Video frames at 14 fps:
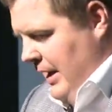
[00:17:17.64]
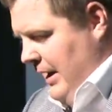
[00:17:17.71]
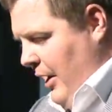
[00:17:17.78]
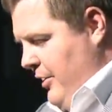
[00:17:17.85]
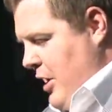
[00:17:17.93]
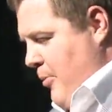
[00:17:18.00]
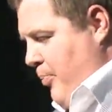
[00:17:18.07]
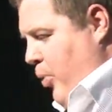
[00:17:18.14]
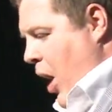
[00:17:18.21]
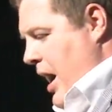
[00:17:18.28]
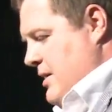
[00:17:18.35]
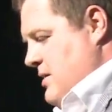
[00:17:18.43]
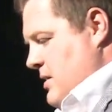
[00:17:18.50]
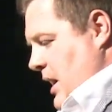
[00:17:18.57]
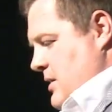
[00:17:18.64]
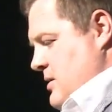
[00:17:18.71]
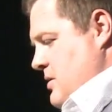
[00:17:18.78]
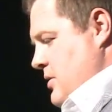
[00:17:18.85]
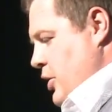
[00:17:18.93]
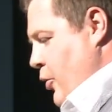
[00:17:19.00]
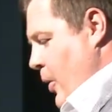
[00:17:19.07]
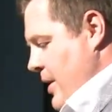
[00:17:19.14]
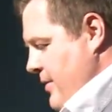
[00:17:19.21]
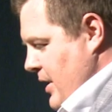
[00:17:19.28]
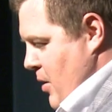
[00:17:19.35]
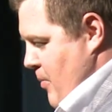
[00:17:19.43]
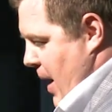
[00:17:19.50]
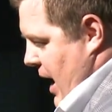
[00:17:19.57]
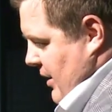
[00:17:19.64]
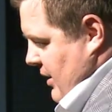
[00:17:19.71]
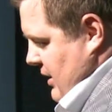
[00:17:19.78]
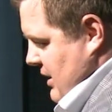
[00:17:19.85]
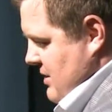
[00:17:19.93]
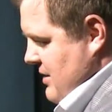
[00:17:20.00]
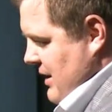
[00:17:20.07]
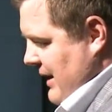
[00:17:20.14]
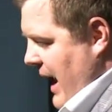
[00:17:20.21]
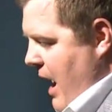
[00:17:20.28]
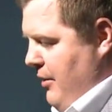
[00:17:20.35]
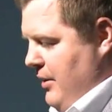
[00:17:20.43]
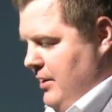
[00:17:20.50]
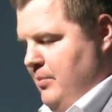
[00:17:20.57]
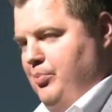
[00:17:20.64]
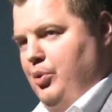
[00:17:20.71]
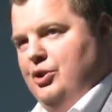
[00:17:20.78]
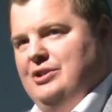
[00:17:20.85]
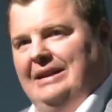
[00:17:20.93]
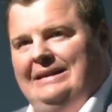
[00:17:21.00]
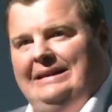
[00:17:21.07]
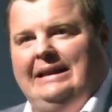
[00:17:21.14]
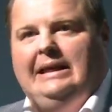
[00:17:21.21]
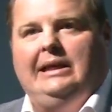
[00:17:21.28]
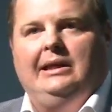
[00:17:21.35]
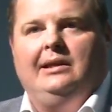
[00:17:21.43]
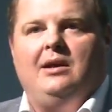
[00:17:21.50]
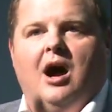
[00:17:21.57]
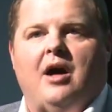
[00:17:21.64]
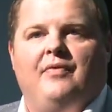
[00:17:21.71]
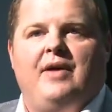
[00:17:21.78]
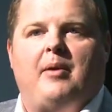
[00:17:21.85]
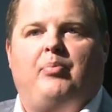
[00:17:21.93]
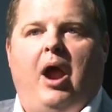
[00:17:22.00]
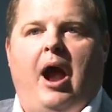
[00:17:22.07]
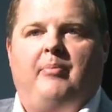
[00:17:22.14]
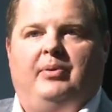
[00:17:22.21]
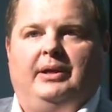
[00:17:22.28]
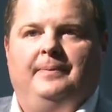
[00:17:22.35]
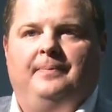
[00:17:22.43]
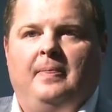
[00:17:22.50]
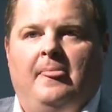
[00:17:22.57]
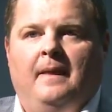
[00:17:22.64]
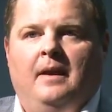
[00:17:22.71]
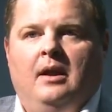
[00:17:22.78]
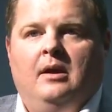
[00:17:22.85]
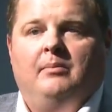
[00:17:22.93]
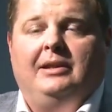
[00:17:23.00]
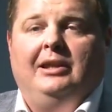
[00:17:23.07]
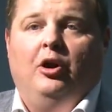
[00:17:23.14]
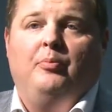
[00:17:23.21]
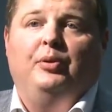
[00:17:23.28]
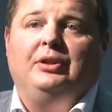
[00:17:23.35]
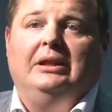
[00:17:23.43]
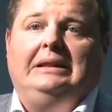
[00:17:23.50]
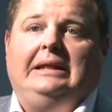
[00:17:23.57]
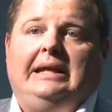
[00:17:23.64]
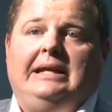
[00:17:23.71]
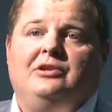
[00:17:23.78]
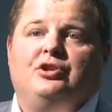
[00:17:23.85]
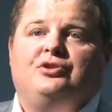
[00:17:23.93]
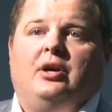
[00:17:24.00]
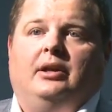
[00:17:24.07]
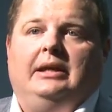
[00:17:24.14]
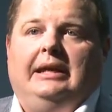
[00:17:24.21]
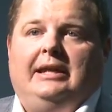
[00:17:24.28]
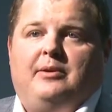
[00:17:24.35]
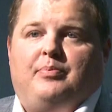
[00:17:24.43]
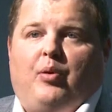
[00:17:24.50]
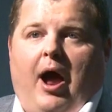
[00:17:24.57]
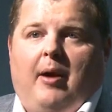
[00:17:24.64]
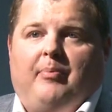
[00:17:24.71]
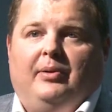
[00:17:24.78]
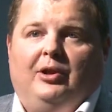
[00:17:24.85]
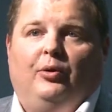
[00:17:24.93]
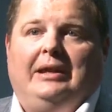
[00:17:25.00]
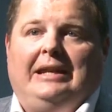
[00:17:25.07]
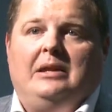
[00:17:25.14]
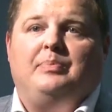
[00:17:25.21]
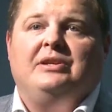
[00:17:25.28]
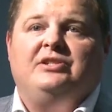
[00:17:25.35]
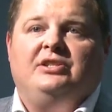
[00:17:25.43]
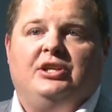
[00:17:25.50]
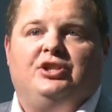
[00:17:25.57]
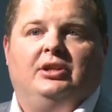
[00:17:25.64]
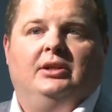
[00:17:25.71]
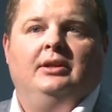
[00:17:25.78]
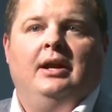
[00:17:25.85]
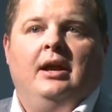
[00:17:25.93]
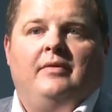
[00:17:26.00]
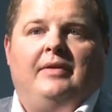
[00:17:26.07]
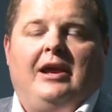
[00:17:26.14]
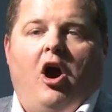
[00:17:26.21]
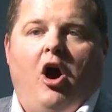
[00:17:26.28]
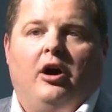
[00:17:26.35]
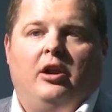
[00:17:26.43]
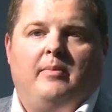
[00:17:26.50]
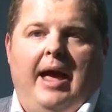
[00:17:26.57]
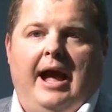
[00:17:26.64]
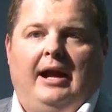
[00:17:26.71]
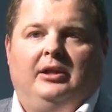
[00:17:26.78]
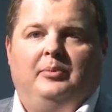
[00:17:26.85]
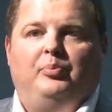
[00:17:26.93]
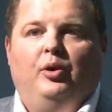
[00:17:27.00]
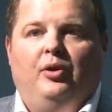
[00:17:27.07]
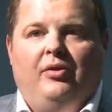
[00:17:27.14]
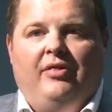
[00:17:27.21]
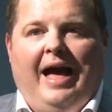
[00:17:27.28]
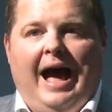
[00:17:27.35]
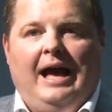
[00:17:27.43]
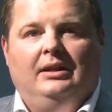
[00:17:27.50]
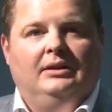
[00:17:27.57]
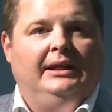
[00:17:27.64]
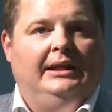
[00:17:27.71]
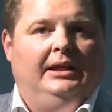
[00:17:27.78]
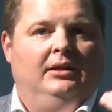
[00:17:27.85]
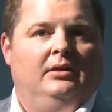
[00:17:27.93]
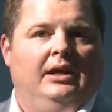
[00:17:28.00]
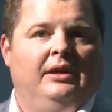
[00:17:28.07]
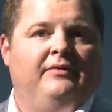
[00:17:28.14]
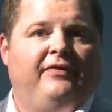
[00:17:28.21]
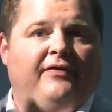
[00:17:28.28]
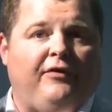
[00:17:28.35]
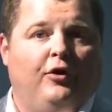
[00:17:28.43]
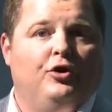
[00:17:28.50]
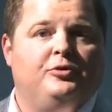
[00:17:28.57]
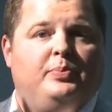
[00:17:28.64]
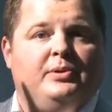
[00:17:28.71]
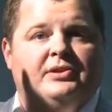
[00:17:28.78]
Now, in that process, the great thing about it is the county then puts a lien on that property. But they don't put the lien just on any property or any position. They automatically put that lien in first